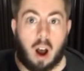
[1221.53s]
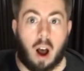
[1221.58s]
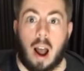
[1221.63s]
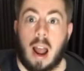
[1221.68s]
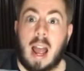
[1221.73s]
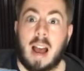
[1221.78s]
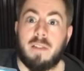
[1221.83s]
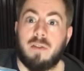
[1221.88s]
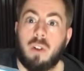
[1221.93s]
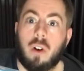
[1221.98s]
I
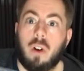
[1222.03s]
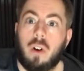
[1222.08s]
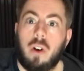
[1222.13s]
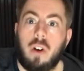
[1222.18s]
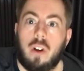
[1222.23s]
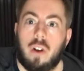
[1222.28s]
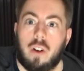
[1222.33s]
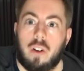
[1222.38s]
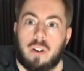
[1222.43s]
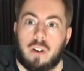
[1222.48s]
have not
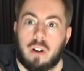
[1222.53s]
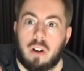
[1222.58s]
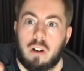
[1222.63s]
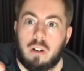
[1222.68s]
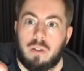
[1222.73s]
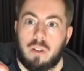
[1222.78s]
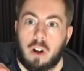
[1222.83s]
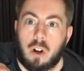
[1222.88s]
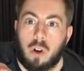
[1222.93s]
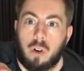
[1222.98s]
heard
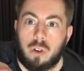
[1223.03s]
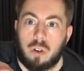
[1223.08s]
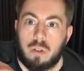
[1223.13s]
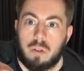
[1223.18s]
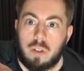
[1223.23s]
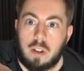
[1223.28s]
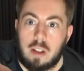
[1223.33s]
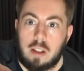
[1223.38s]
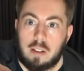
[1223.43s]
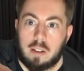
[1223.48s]
of a lot
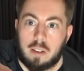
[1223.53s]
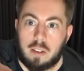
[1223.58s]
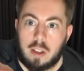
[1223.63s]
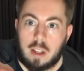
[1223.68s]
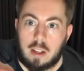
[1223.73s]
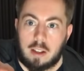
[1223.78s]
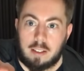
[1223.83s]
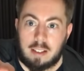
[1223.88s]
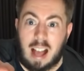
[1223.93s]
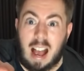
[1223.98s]
of these
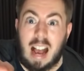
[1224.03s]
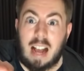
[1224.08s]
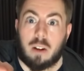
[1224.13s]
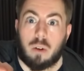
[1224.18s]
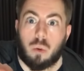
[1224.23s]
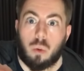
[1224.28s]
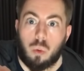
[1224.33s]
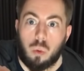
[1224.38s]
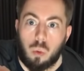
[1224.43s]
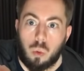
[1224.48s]
things
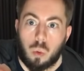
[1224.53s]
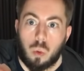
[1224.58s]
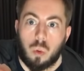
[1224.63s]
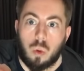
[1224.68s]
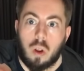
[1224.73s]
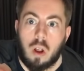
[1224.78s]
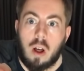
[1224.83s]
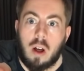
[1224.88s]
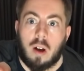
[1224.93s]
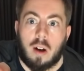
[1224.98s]
at
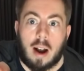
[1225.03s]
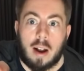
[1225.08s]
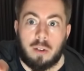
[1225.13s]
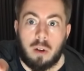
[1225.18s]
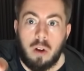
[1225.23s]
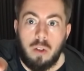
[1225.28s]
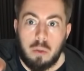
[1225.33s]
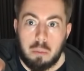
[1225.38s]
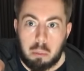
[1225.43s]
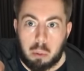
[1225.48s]
all. I
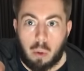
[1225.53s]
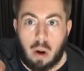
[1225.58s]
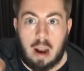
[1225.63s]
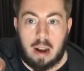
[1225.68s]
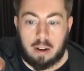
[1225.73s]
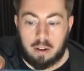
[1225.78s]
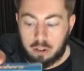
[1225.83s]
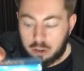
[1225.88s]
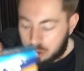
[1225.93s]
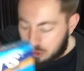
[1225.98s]
know the
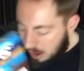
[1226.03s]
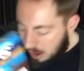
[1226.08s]
brand